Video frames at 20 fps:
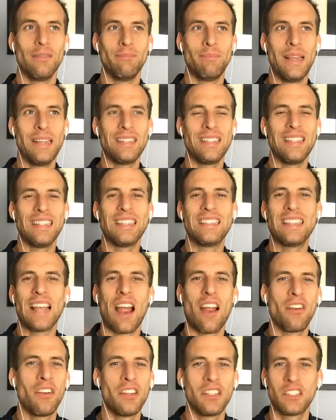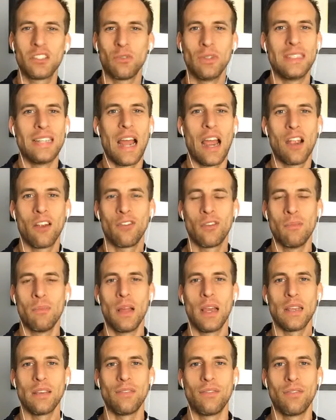basically desire to just to retire from
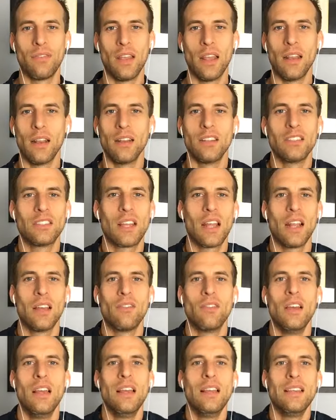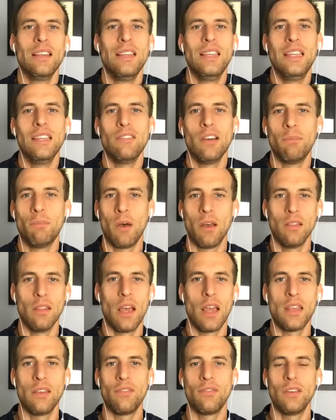life and, and just kind of give up on
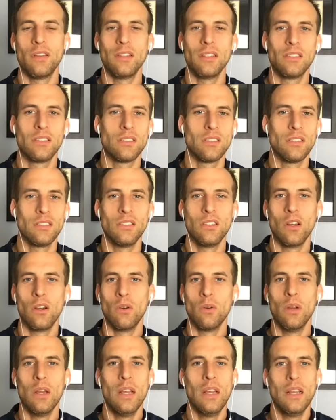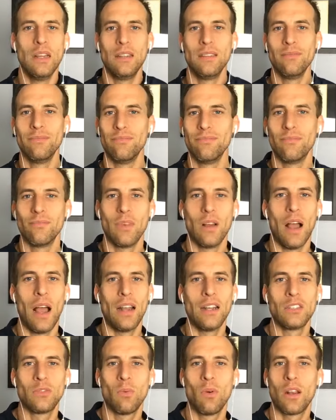life and just, you know,
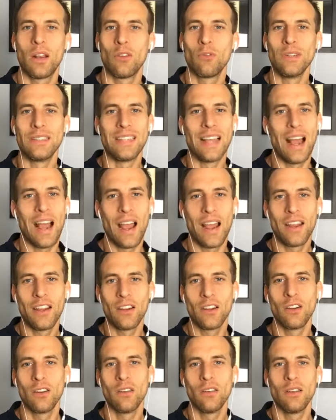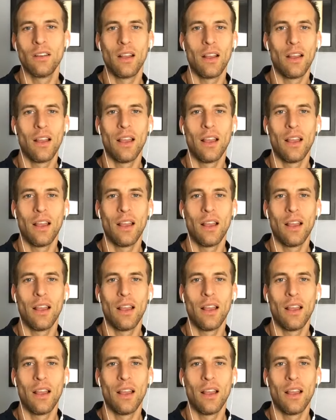I just want to retire.